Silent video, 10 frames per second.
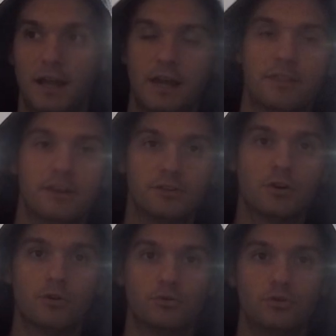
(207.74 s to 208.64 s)
and then
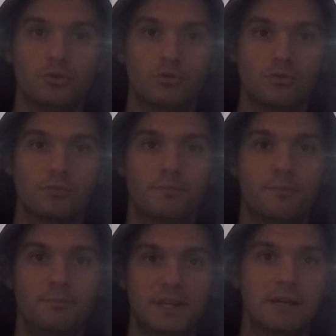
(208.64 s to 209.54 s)
go to
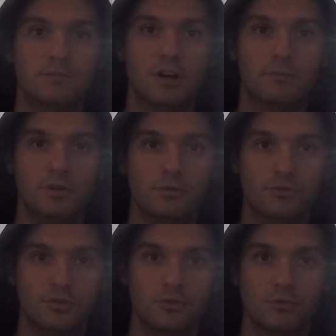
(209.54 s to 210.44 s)

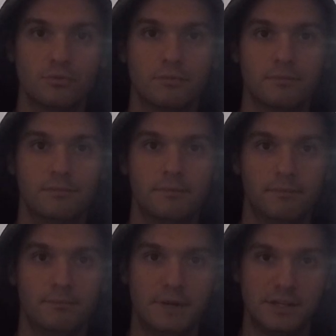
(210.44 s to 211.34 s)
BMW to
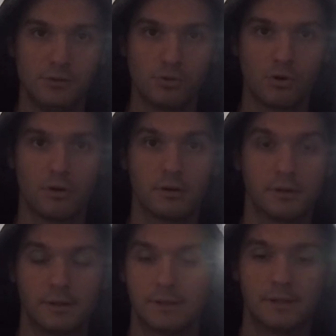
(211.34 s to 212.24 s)
make you a car?
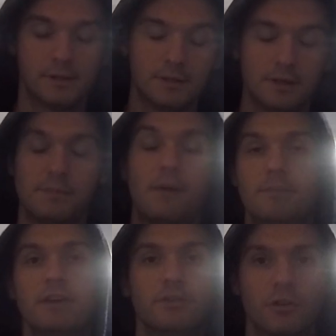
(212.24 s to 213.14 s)
Not
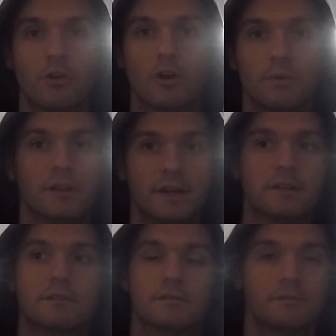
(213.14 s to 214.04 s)
make you the car, but
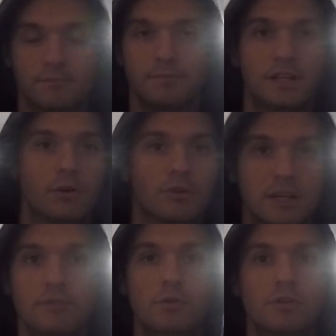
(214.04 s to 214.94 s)

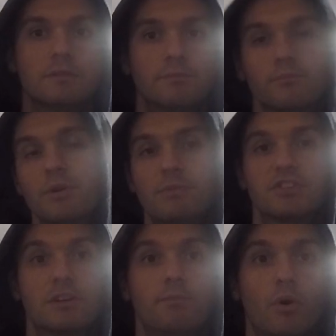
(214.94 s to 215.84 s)
give you pretty
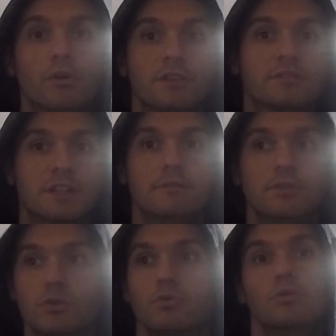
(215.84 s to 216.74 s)
much the components, give
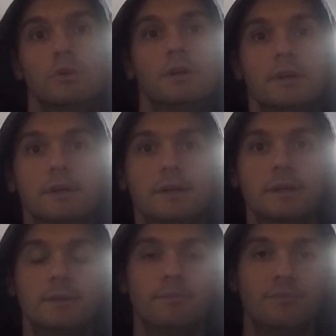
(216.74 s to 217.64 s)
you,
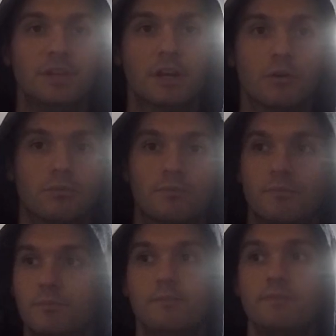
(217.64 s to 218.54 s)

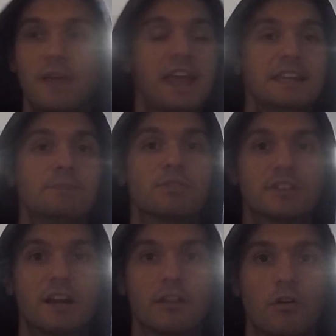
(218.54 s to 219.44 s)

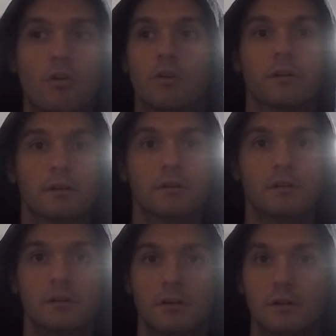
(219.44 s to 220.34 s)
80% of the car.
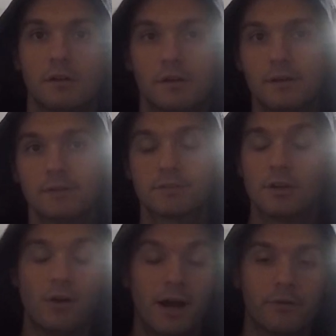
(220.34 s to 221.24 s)

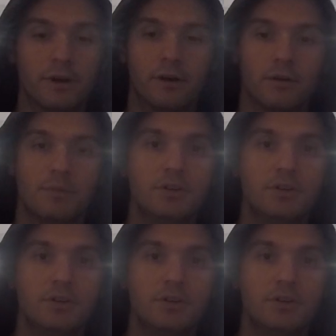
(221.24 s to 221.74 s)
So I don't know.